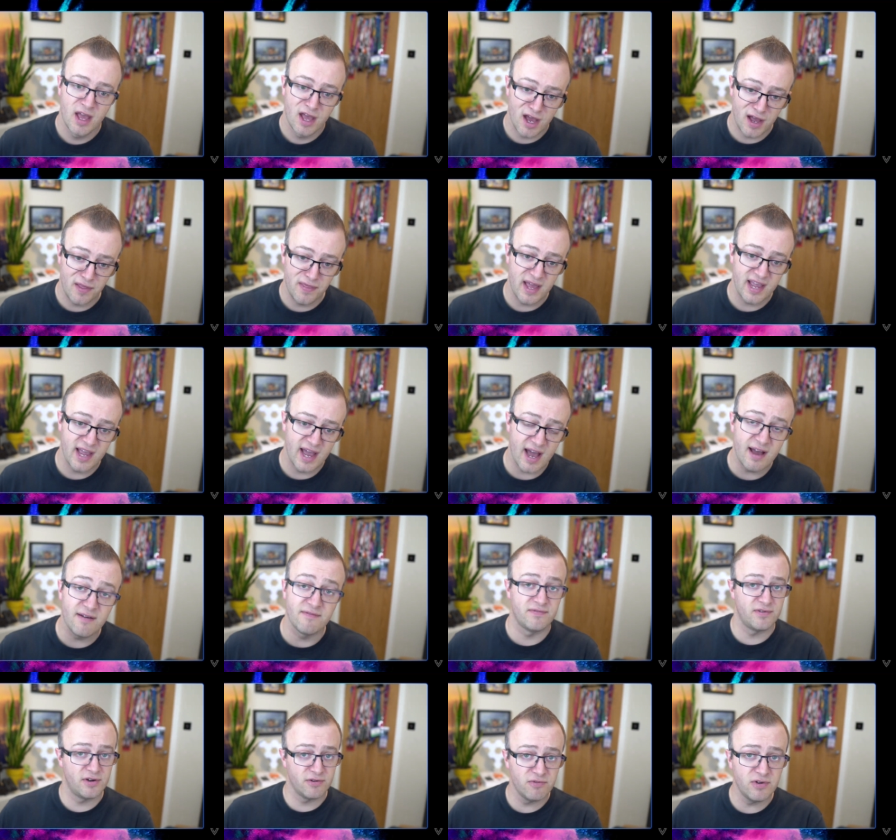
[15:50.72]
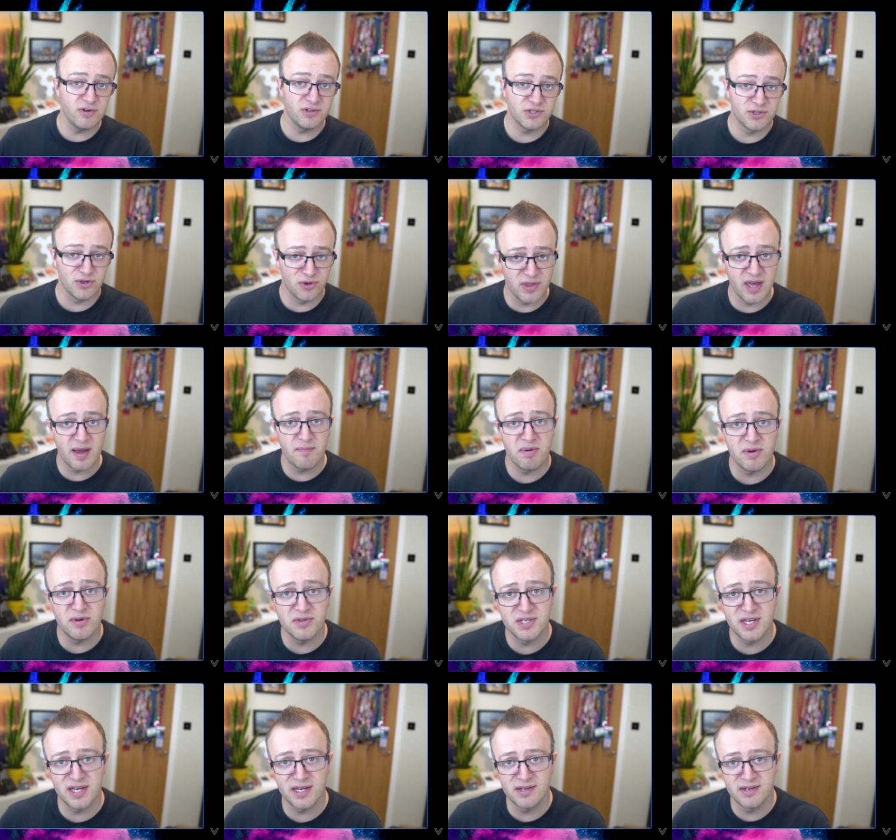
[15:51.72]
And they have a root store. They're
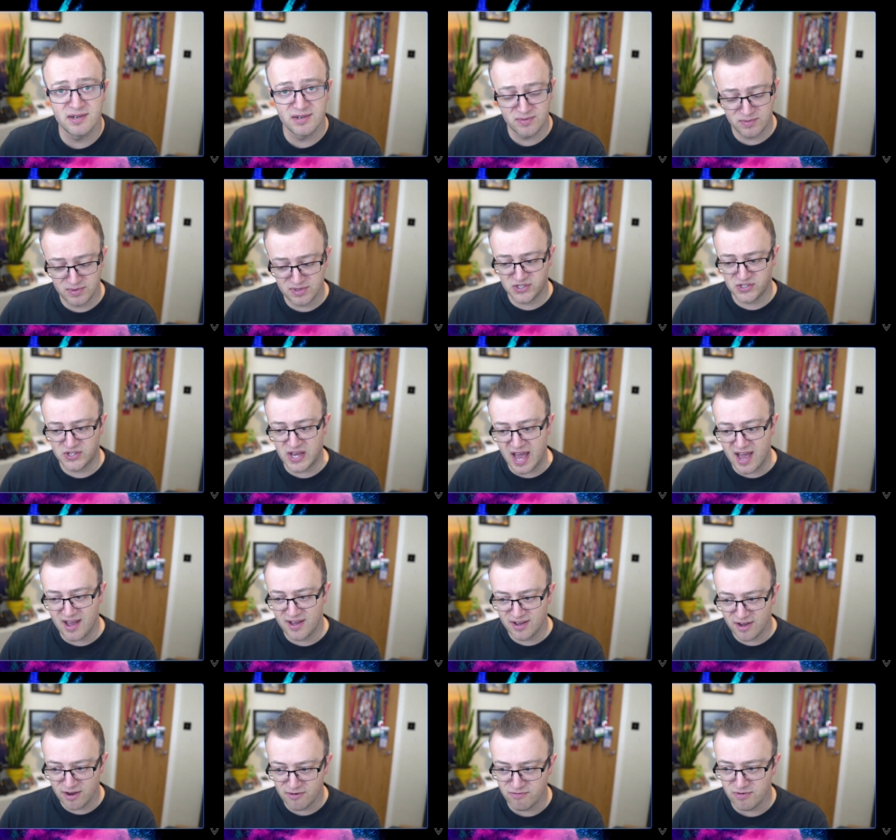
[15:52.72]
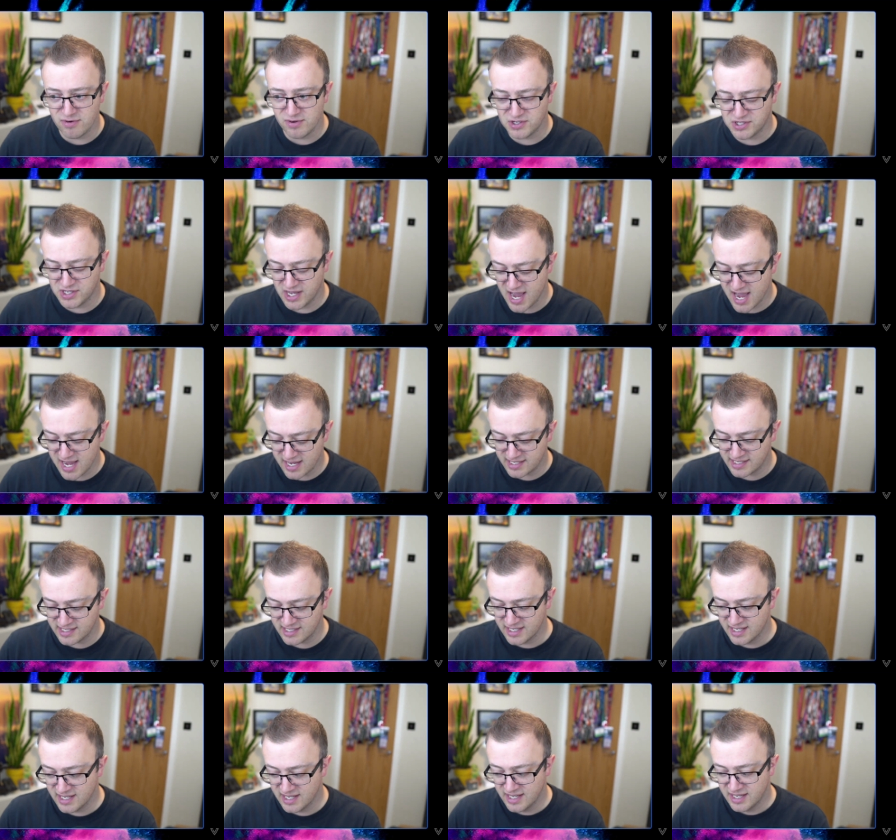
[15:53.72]
built in with a set of root
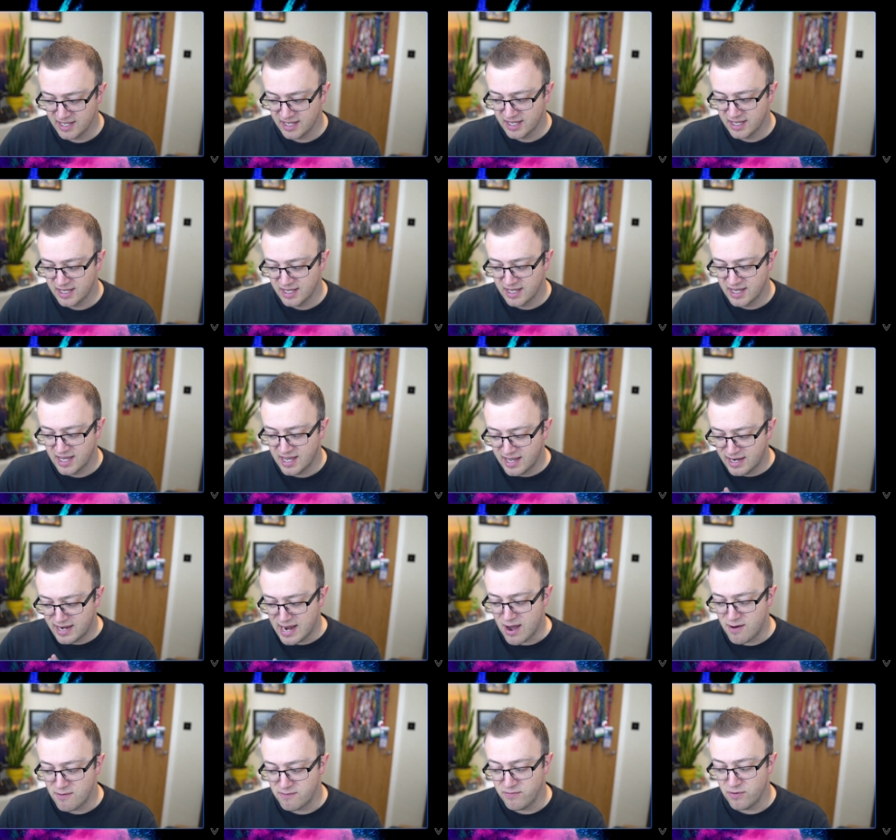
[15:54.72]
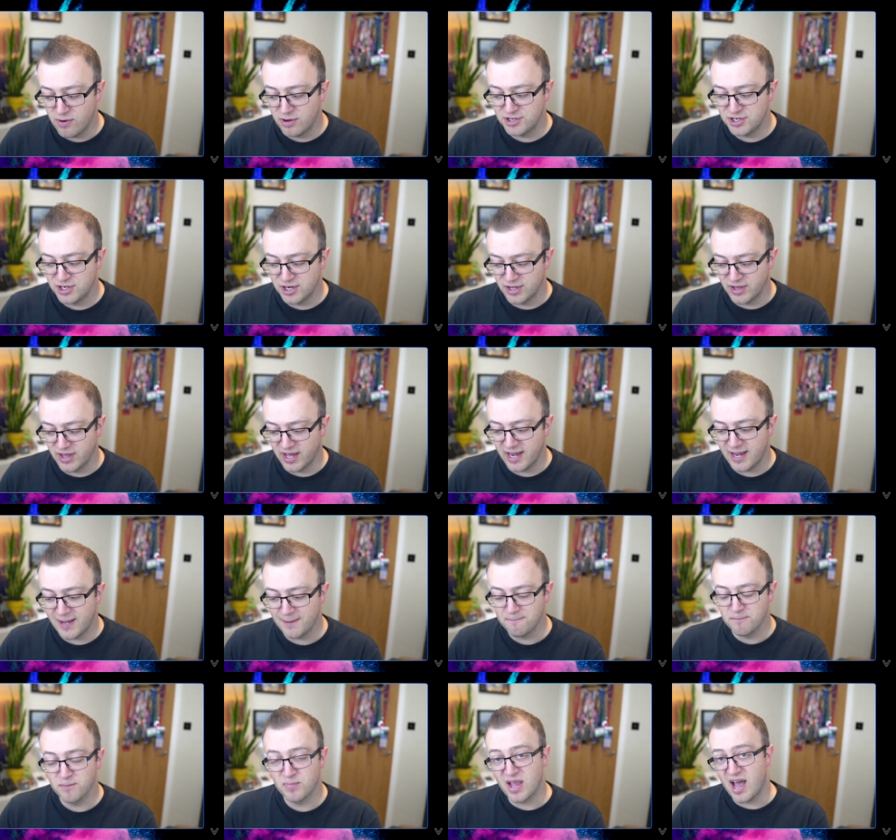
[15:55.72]
CAs. Now,
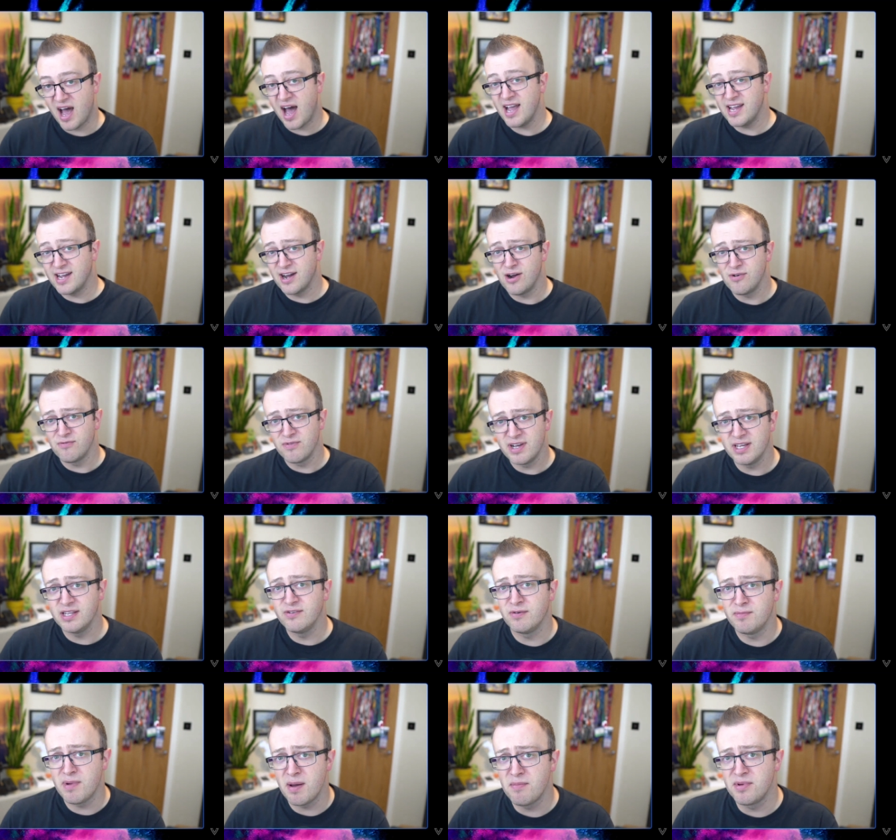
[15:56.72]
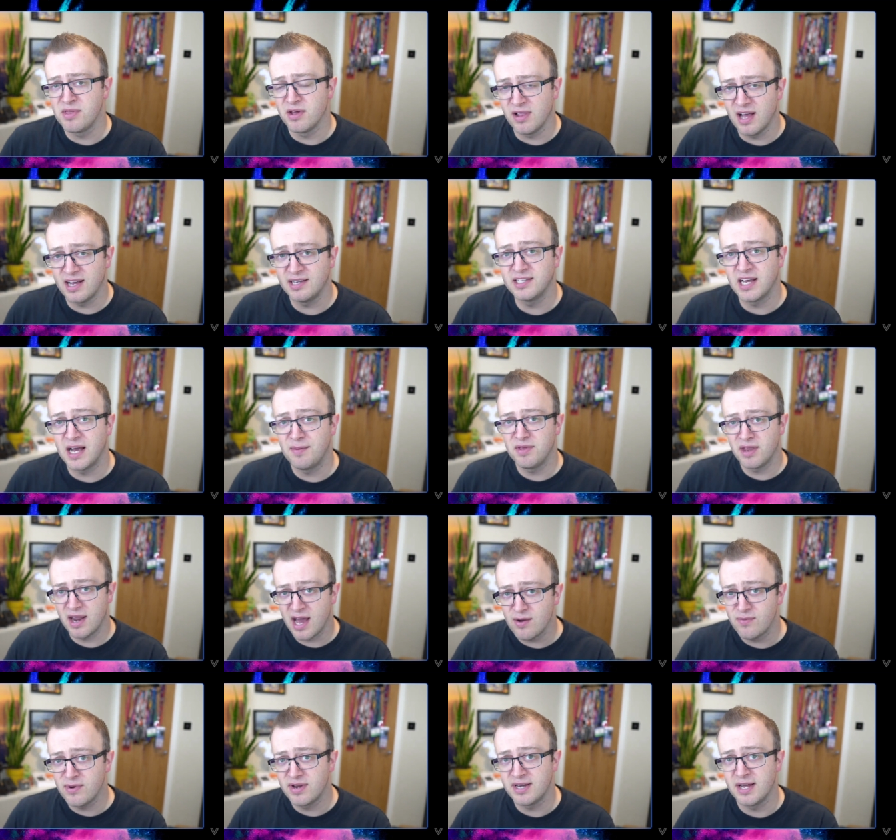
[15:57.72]
unfortunately, I can't really remember the last time that
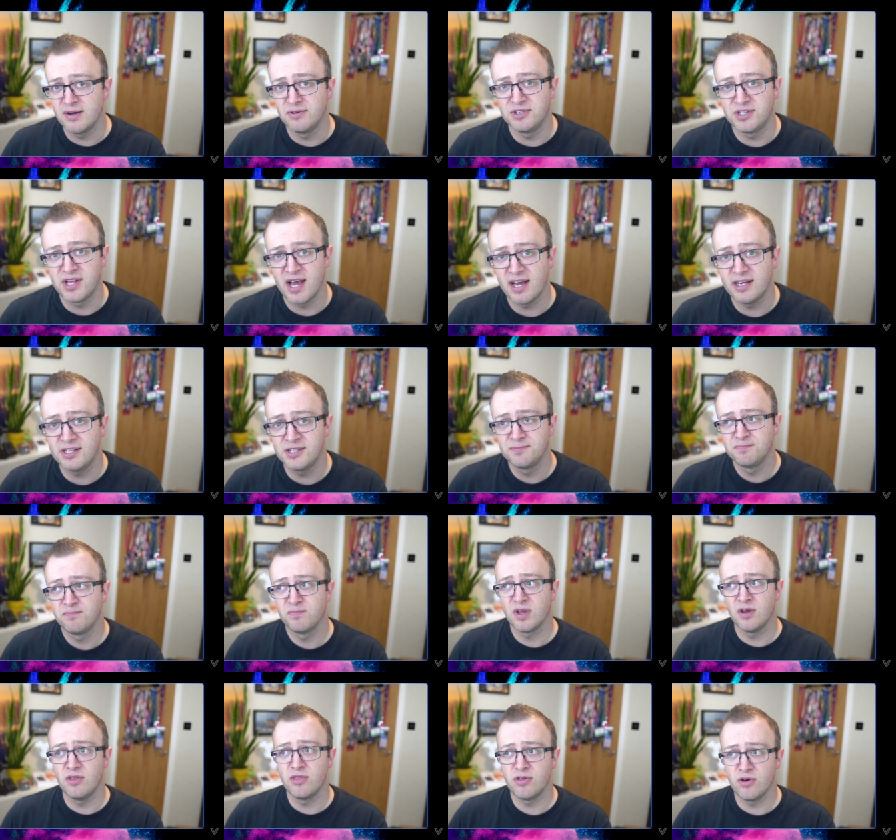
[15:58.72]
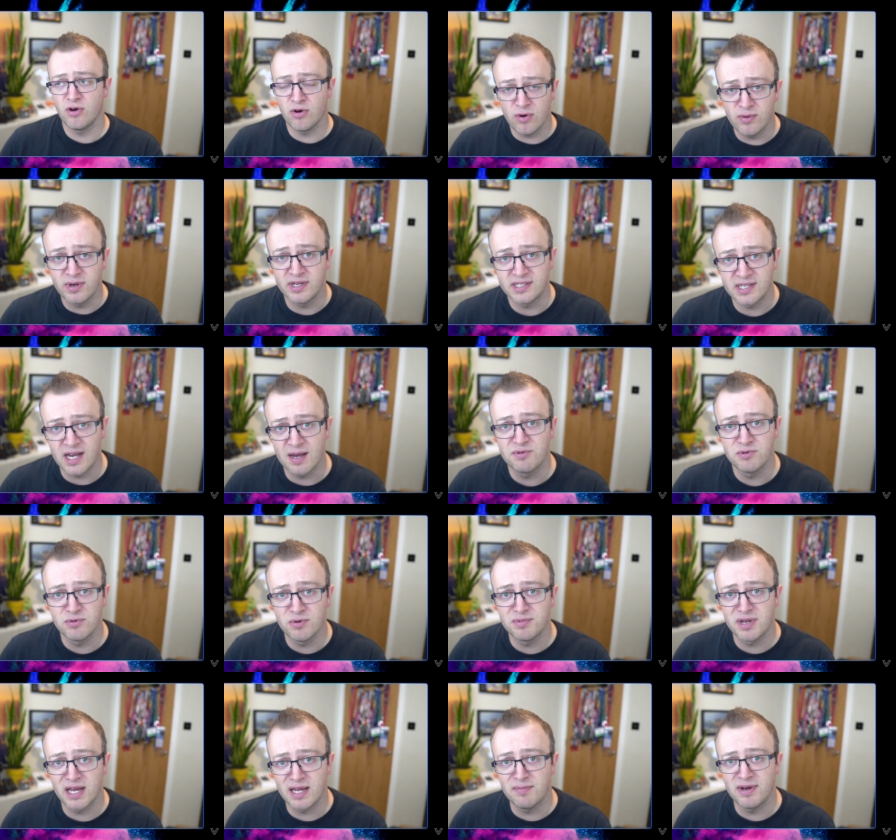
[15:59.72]
I went downstairs and thought, it's time
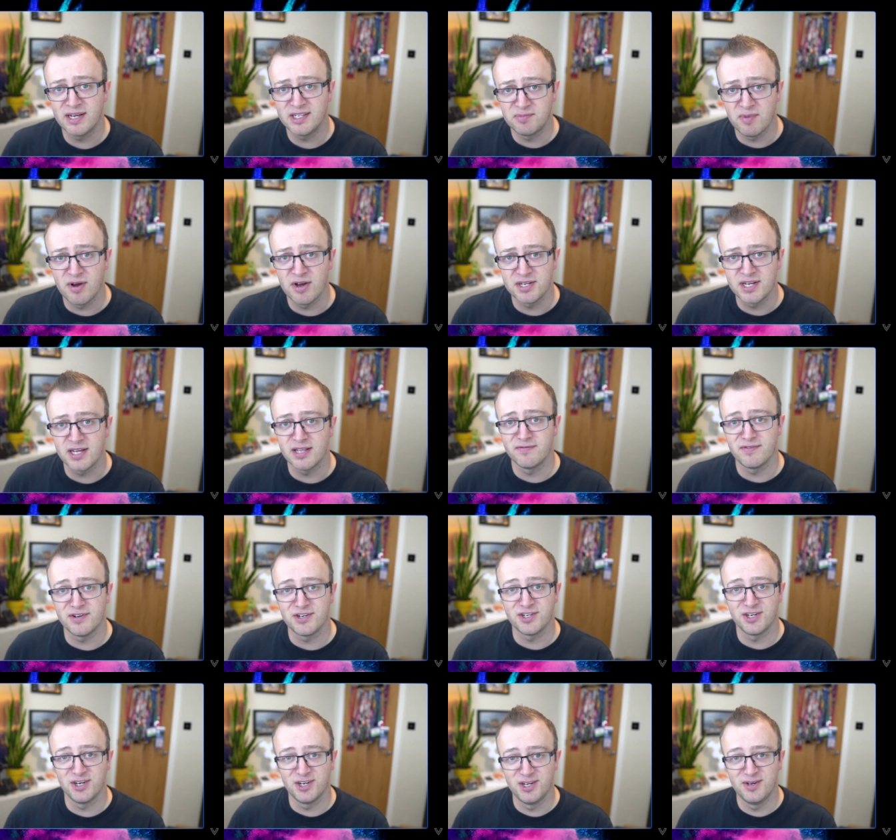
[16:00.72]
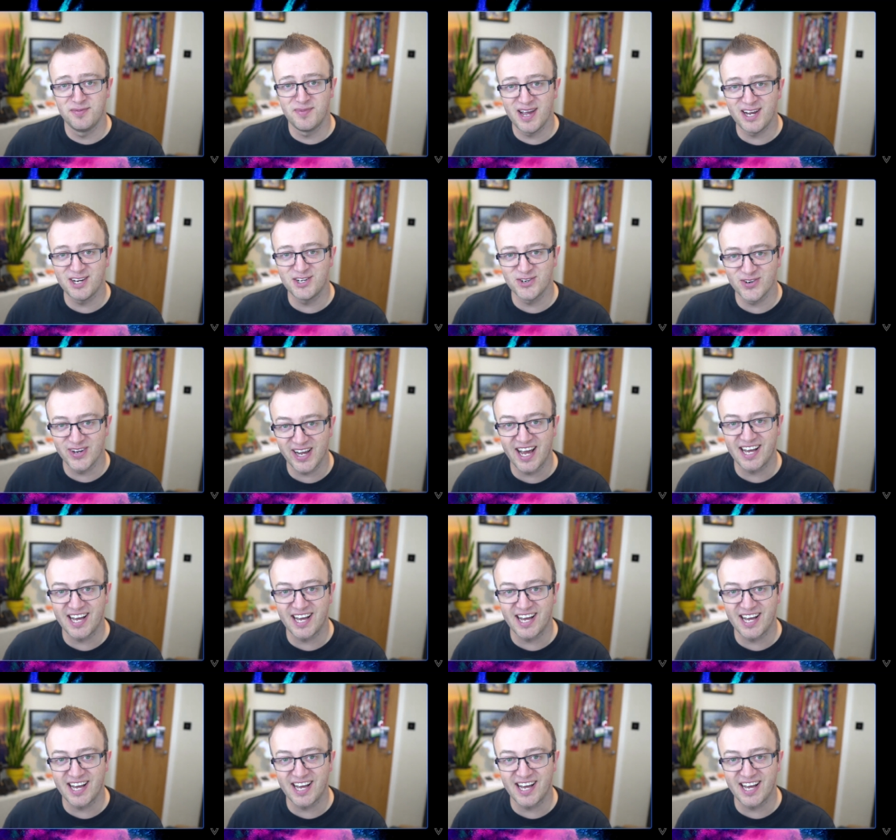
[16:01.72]
to update my smart television to make sure it